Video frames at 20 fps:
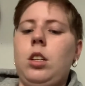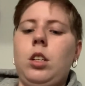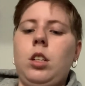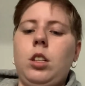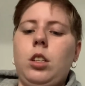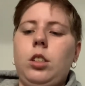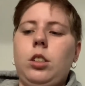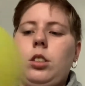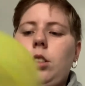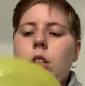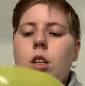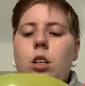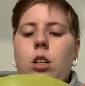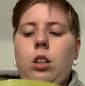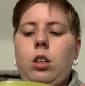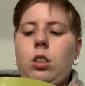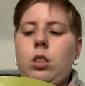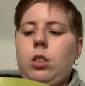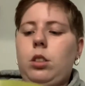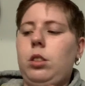
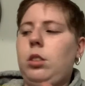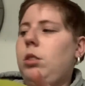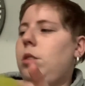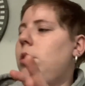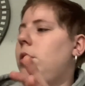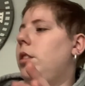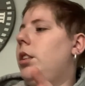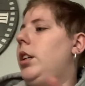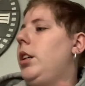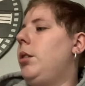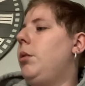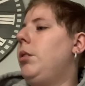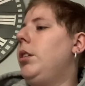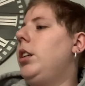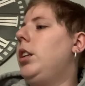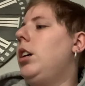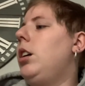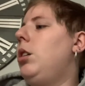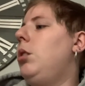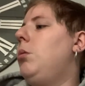So there we
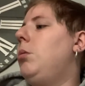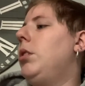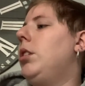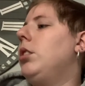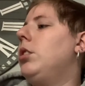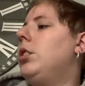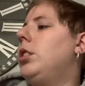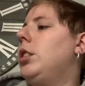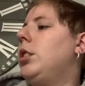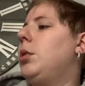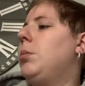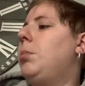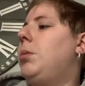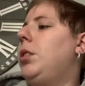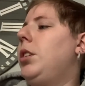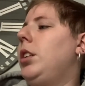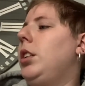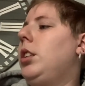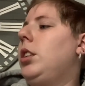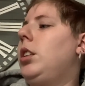go. We'll just
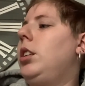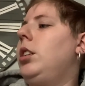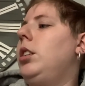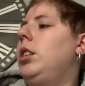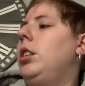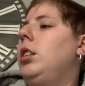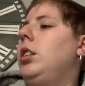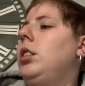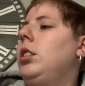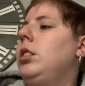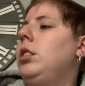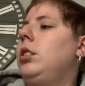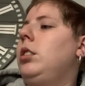put the